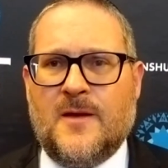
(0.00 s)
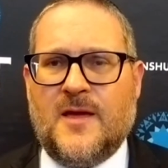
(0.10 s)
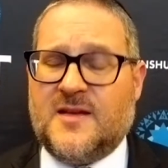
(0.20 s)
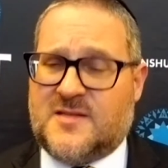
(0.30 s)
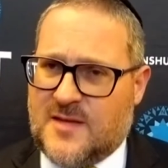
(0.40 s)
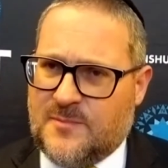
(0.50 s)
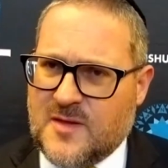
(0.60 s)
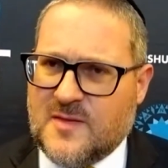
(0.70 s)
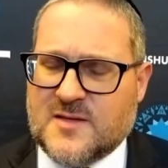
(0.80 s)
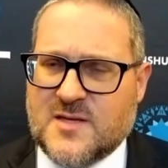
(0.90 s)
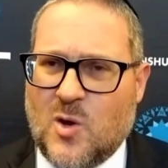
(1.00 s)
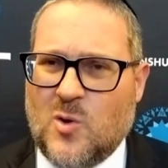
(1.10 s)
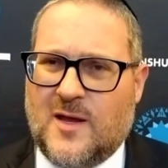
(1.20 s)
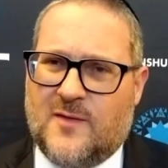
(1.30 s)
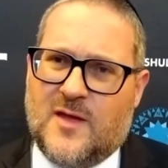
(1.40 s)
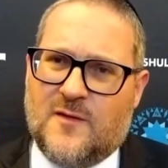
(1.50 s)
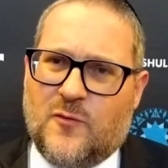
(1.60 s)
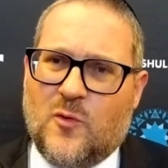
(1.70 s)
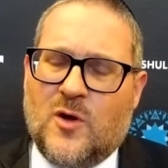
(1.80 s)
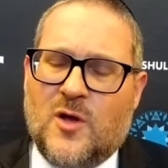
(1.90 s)
It's something that's holy, and
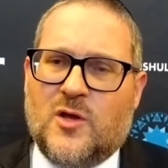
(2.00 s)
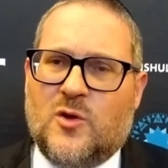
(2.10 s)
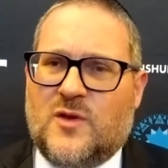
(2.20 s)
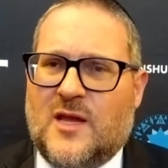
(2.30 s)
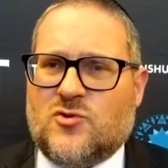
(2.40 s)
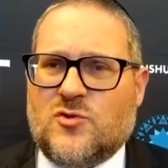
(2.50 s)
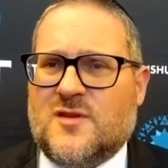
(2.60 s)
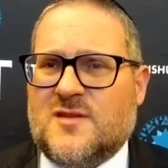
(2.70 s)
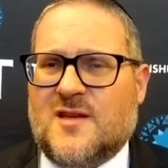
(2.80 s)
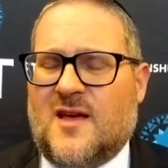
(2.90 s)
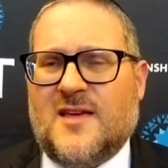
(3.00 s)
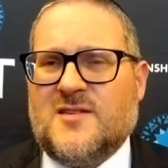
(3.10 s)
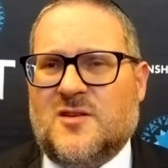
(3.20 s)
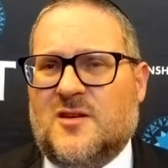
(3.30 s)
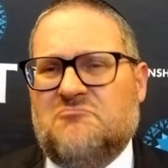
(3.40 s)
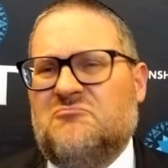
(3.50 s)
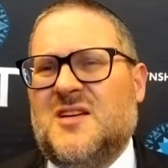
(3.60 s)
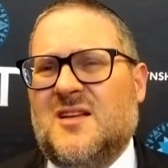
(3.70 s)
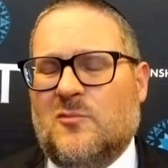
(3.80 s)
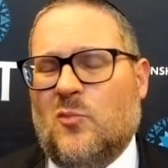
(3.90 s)
therefore your natural desires are,
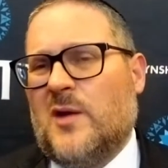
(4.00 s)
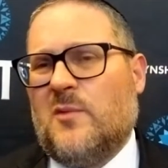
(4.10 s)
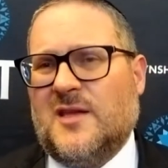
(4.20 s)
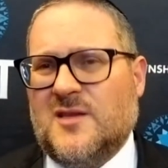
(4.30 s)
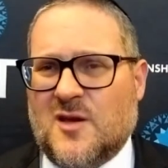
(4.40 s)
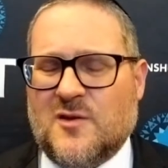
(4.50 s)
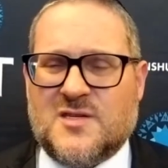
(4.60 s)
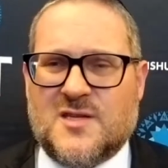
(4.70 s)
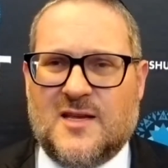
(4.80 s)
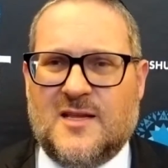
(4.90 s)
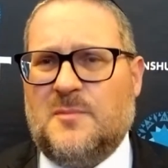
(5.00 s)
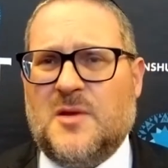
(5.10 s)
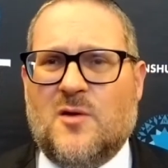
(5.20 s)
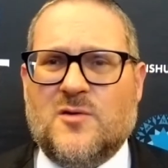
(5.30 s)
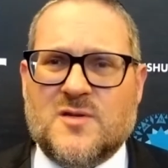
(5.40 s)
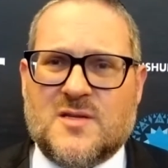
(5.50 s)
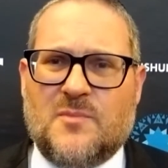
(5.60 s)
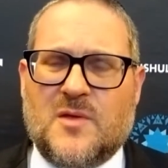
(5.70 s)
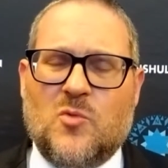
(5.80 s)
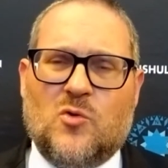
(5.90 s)
well, why do I need to go study? Let me go do
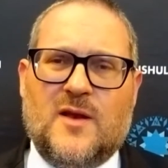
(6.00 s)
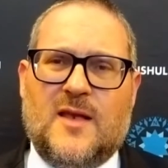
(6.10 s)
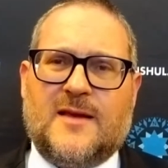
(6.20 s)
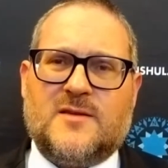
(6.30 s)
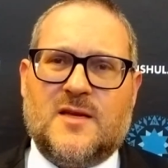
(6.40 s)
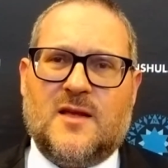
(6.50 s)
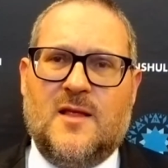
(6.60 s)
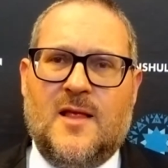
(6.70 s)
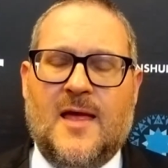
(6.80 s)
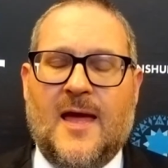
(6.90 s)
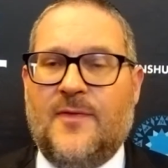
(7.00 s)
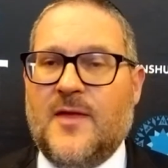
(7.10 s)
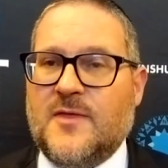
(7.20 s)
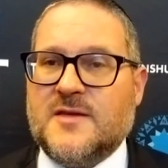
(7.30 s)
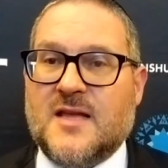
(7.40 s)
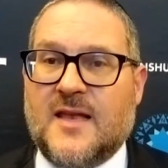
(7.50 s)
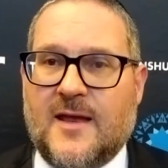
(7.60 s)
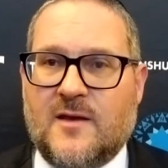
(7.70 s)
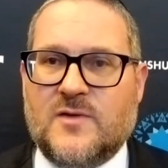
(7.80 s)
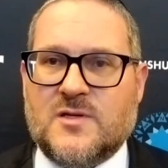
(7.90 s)
something more relaxing. And then there's the
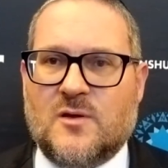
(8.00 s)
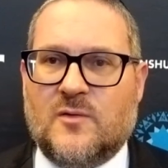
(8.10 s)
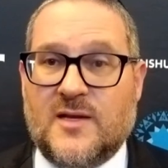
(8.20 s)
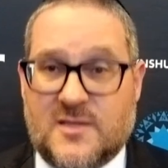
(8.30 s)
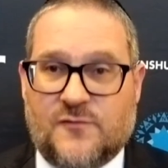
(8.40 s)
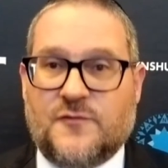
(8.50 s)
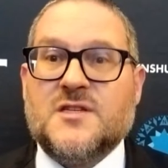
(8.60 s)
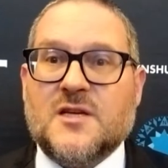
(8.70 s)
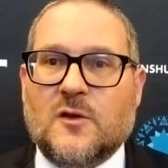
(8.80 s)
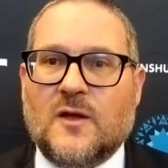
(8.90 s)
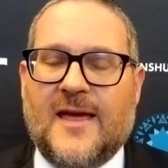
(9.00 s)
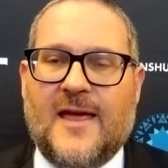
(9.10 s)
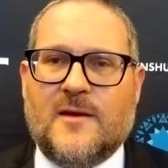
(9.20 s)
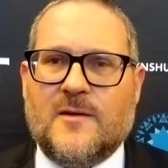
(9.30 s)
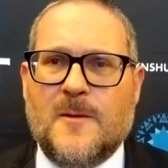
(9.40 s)
land of Israel. It's a physical land.